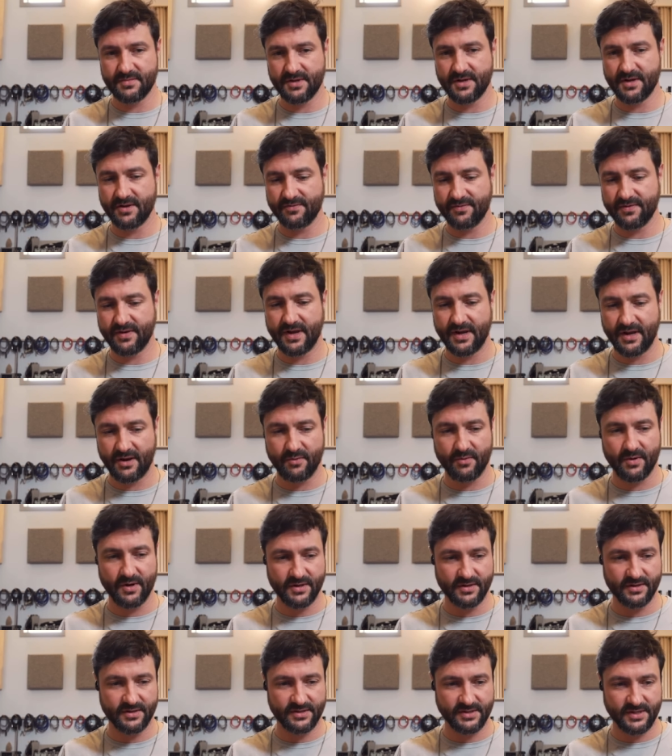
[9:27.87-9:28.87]
if
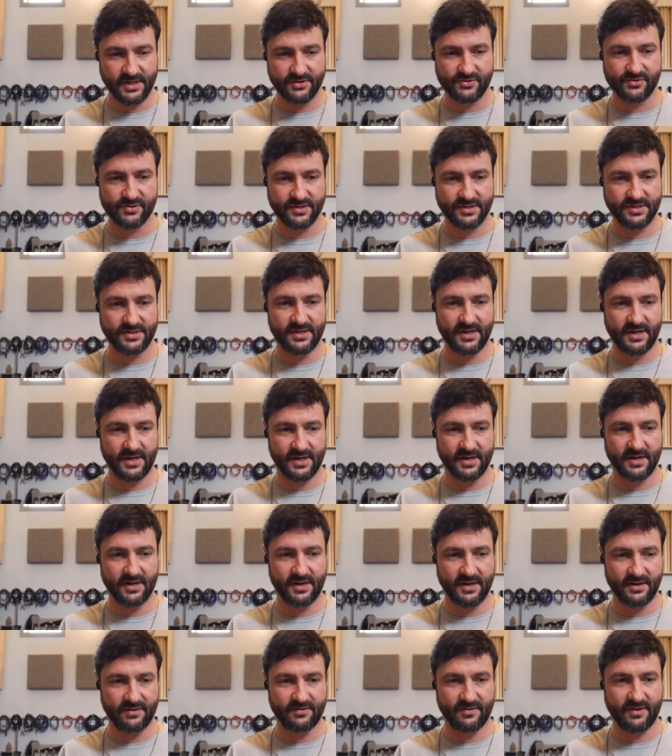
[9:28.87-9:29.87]
anyone is
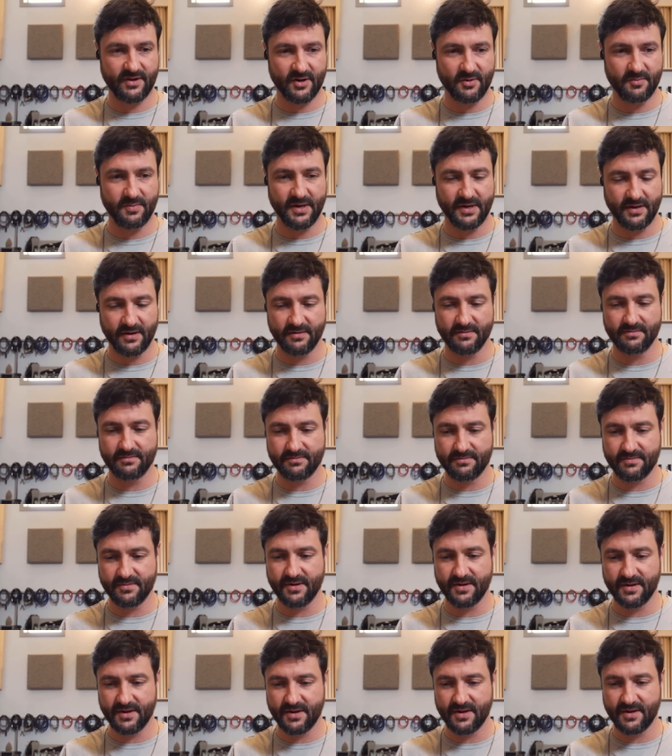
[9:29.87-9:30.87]
interested, it's going to be
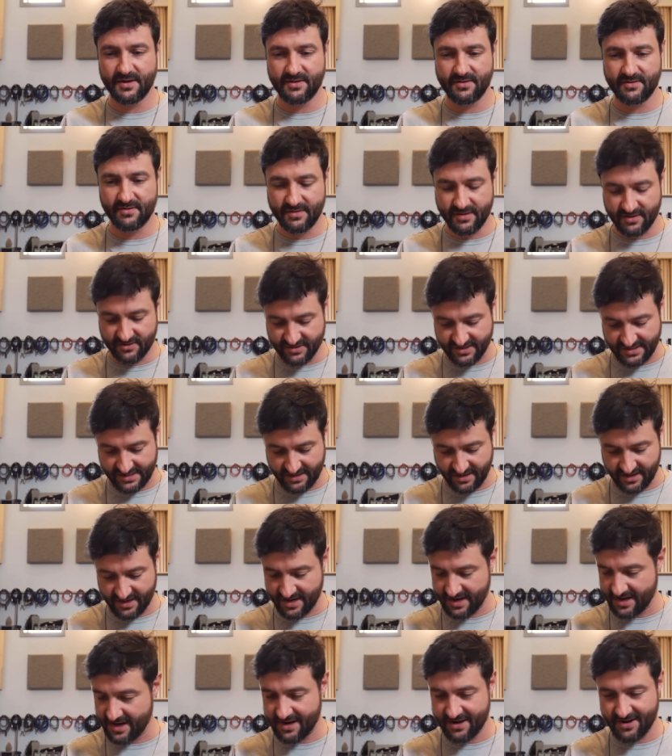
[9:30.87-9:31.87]
there's
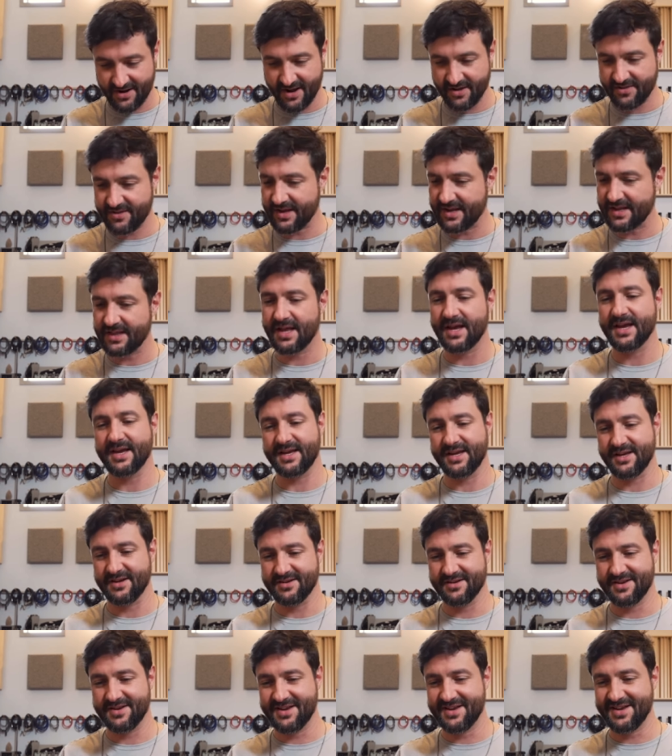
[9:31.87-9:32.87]
nothing like
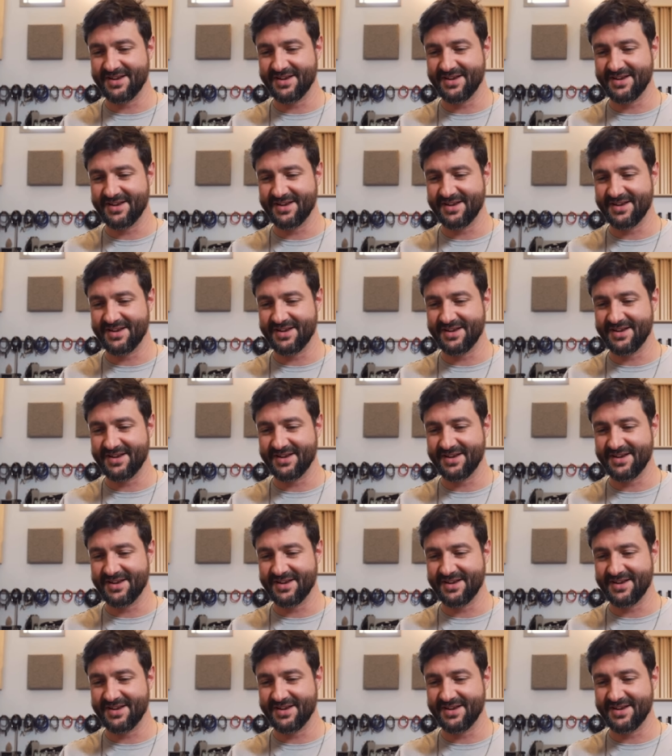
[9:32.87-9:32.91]
it.